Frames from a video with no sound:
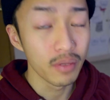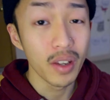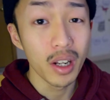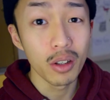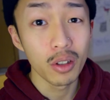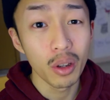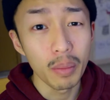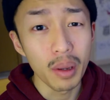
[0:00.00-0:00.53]
This
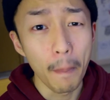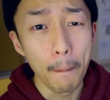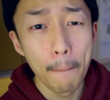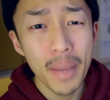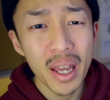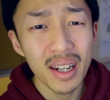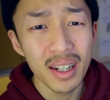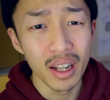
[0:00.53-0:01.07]
video is going to be a
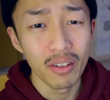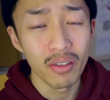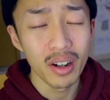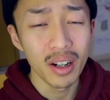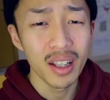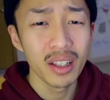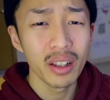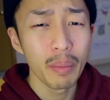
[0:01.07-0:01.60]
bit
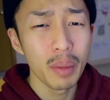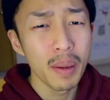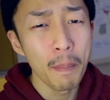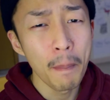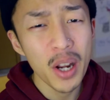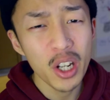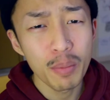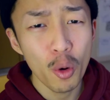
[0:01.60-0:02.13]
different. It's going to be
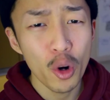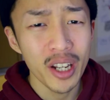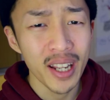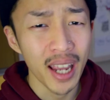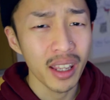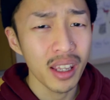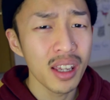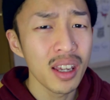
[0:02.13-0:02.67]
much more
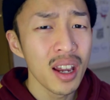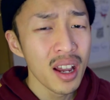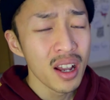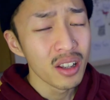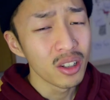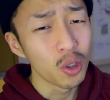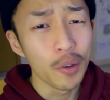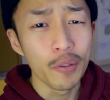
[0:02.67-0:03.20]
techy.
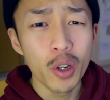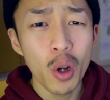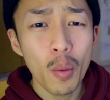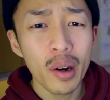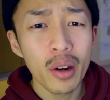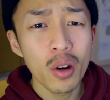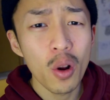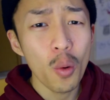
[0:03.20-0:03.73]
So if you
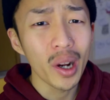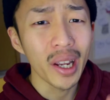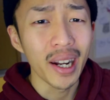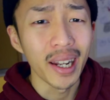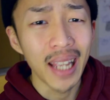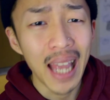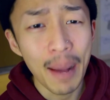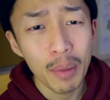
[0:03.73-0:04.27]
don't want to know what
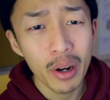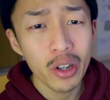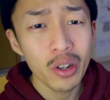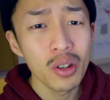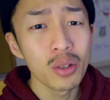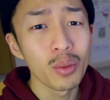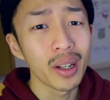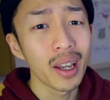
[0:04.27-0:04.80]
kind of camera I
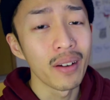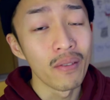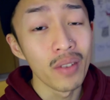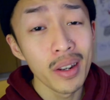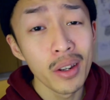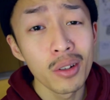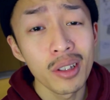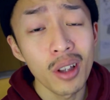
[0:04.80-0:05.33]
use, what kind of
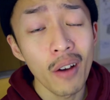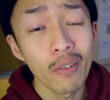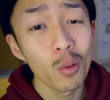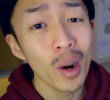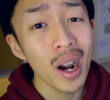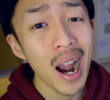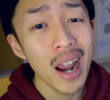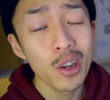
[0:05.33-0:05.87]
video
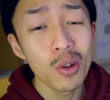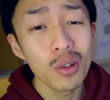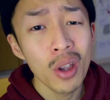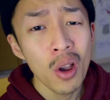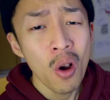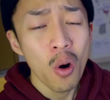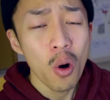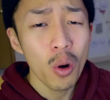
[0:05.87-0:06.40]
software I use,
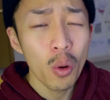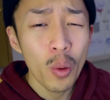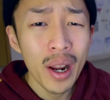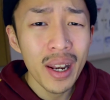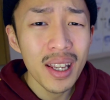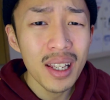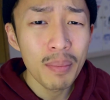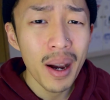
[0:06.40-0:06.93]
or
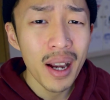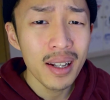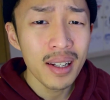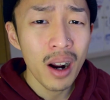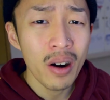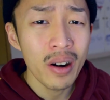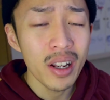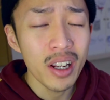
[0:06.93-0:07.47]
what is my
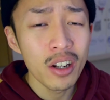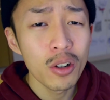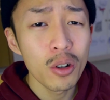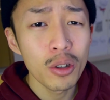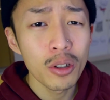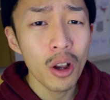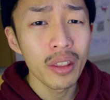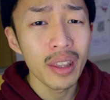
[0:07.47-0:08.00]
darn
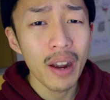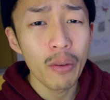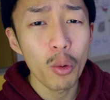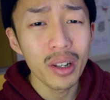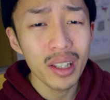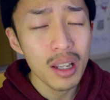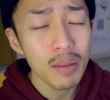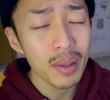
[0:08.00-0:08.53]
intro song that
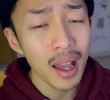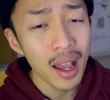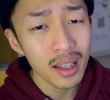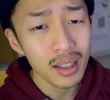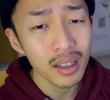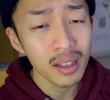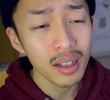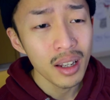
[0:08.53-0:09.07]
everyone keeps
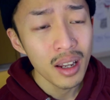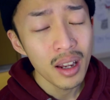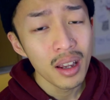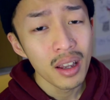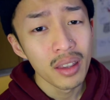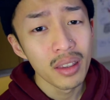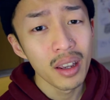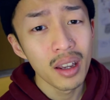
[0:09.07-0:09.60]
asking,
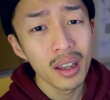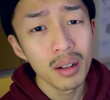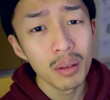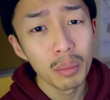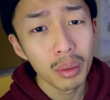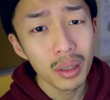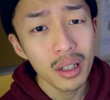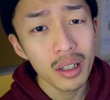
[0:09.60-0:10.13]

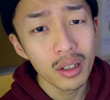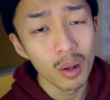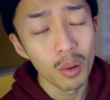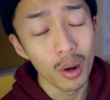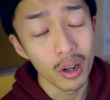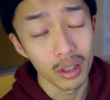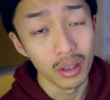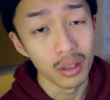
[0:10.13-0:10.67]
then please don't
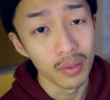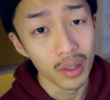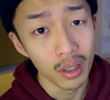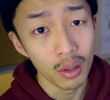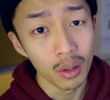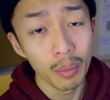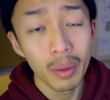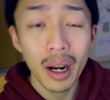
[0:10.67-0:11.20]
watch this video.